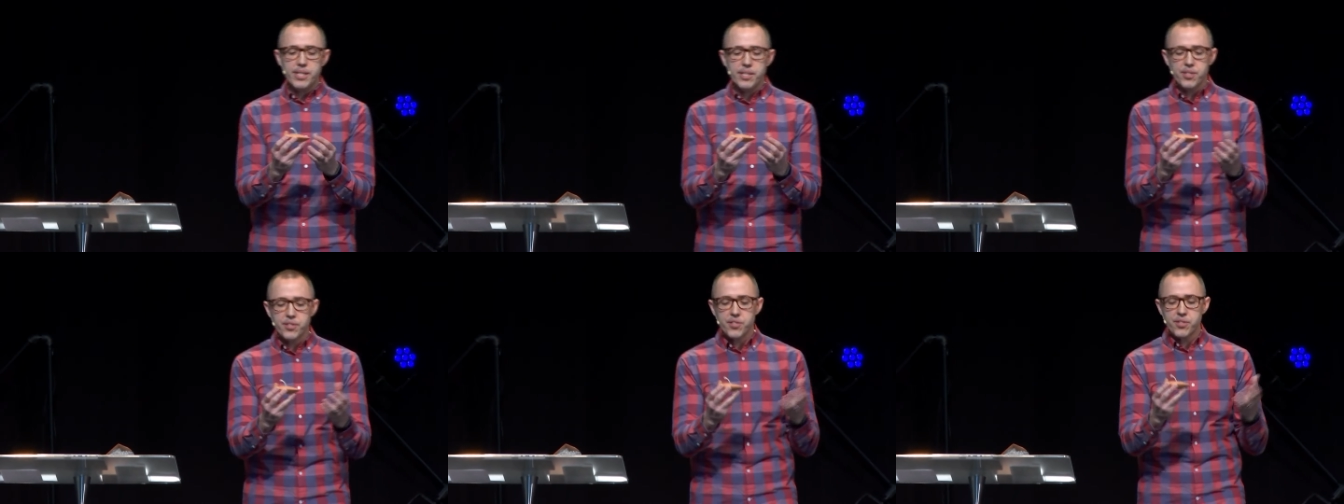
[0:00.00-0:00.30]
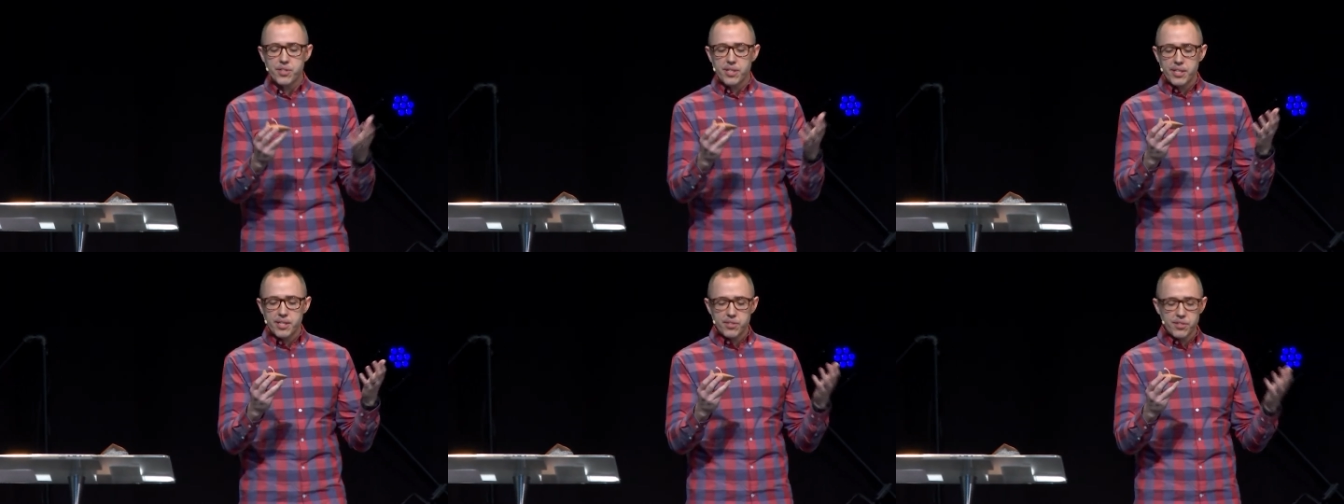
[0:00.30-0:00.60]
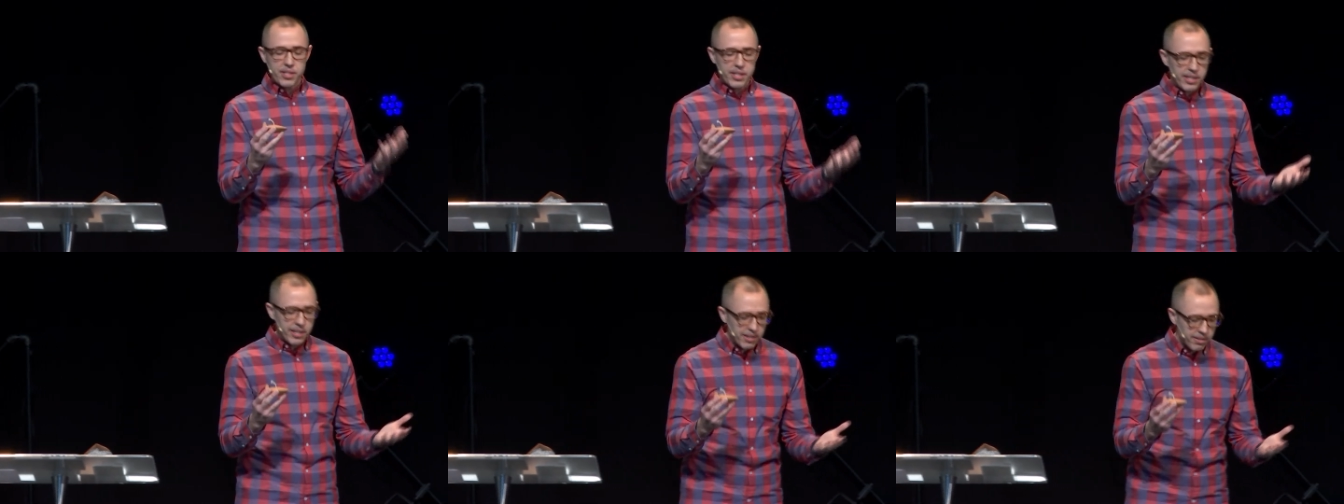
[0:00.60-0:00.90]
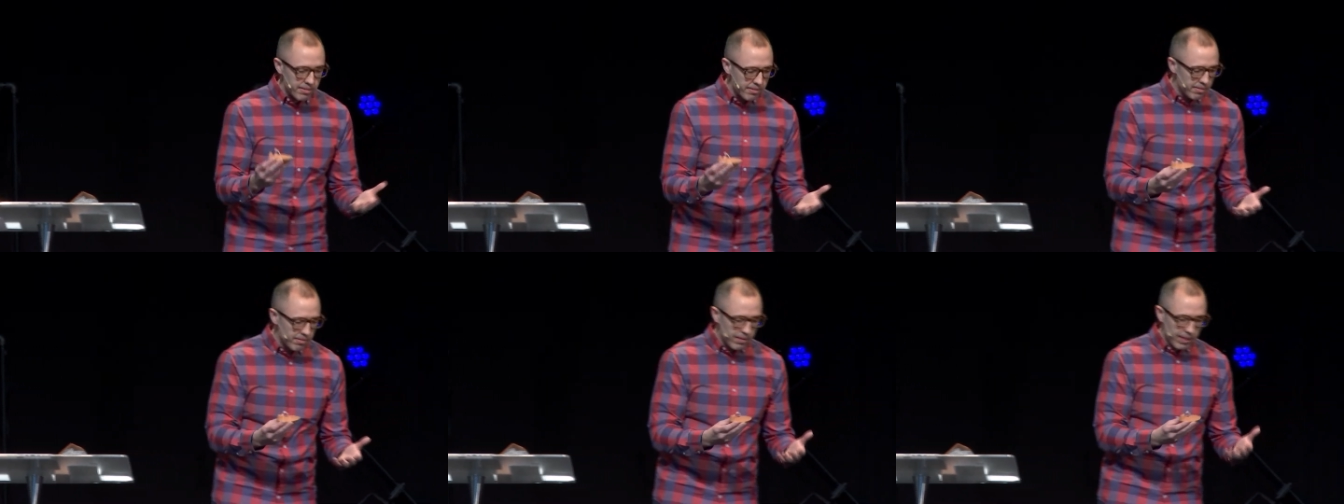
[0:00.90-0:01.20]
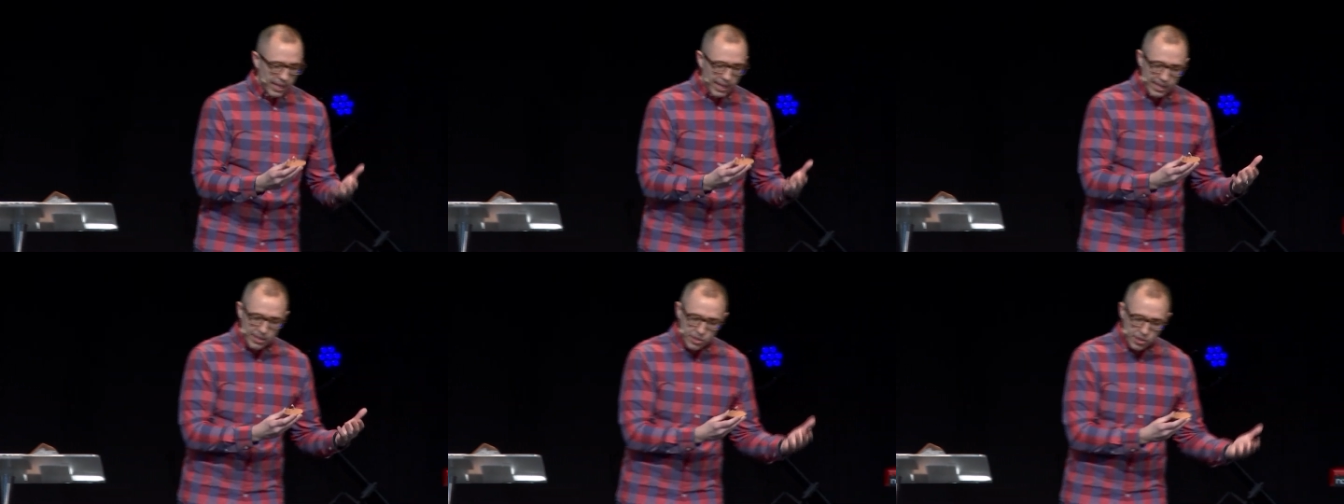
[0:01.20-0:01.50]
is, is in
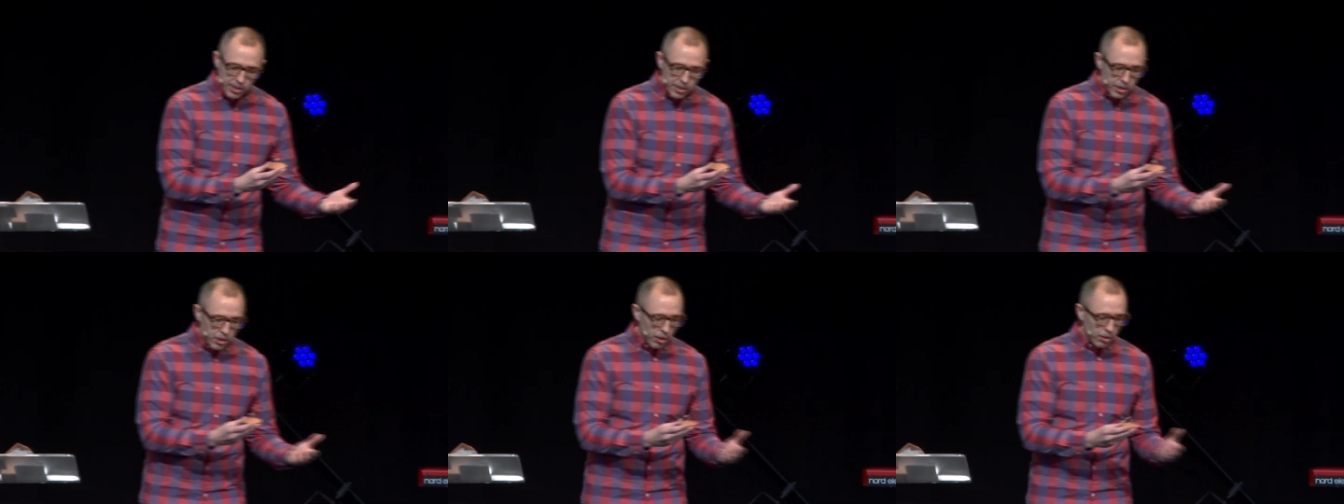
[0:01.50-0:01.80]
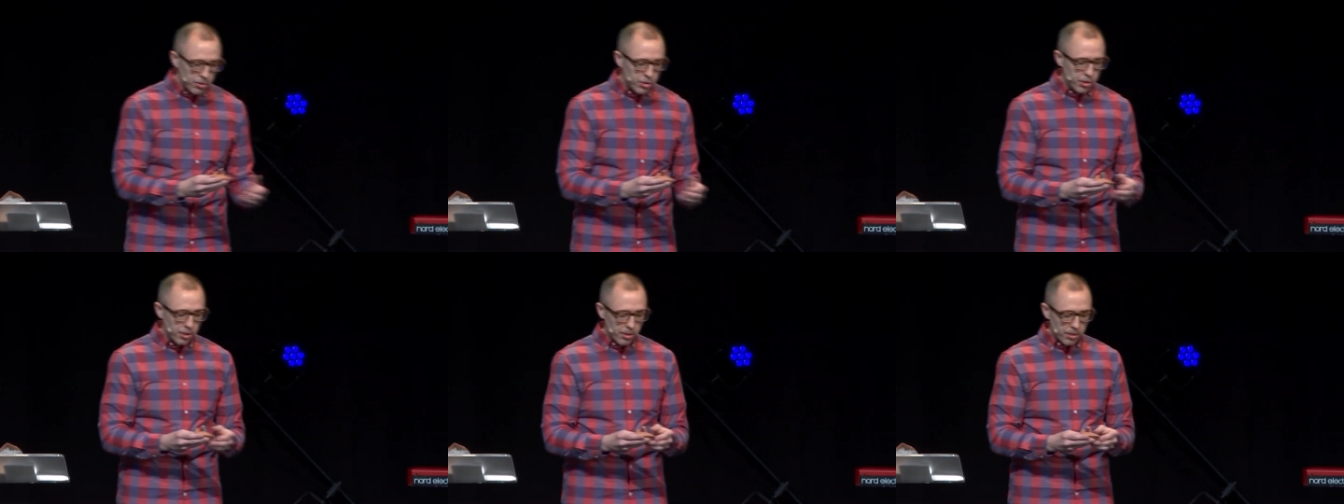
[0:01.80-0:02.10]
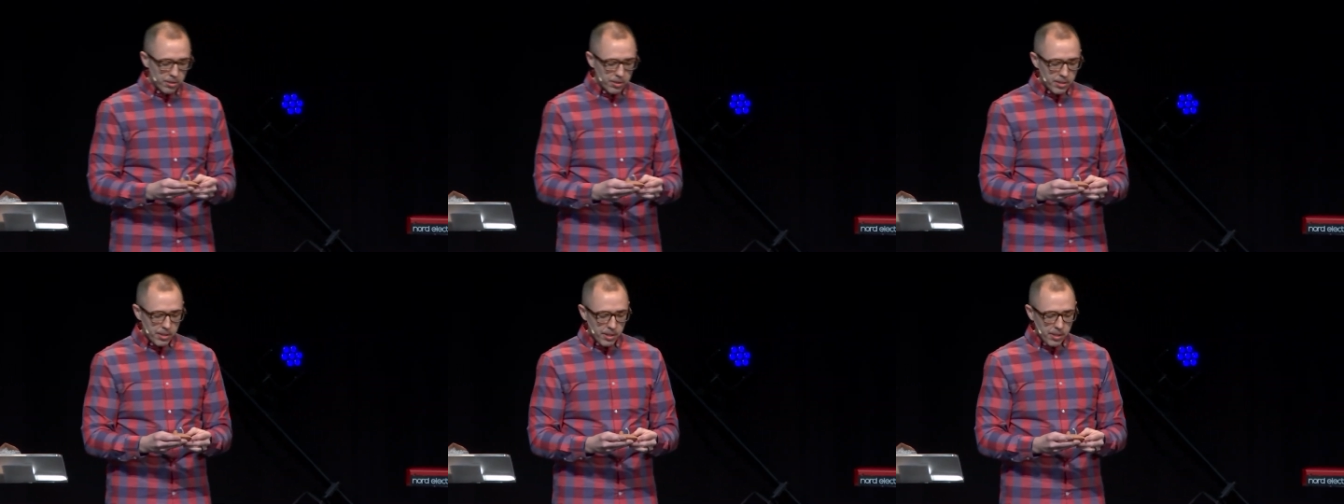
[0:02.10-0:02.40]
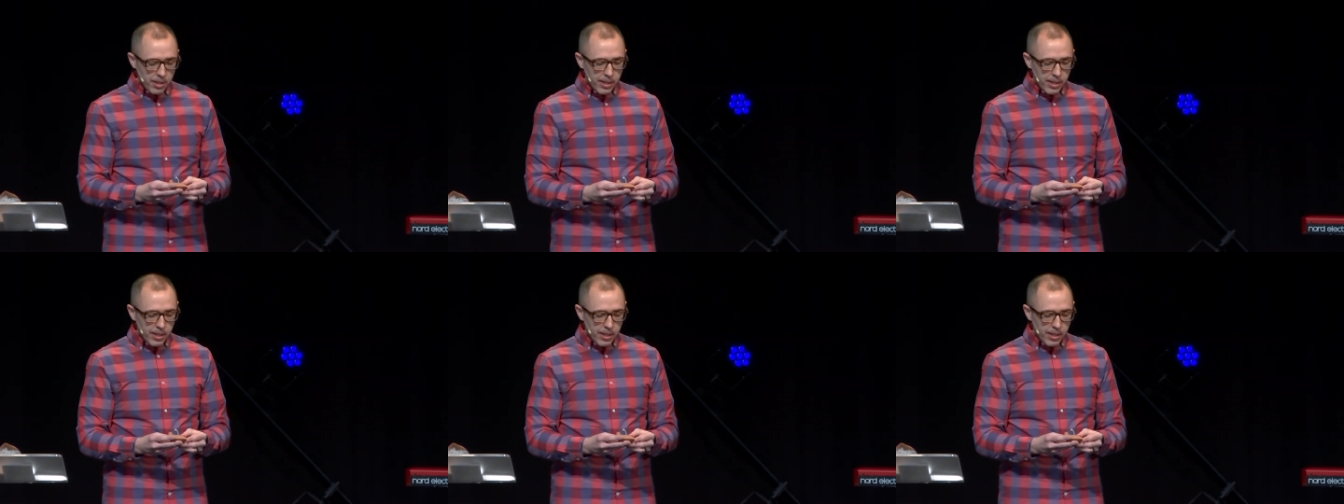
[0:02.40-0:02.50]
ancient culture,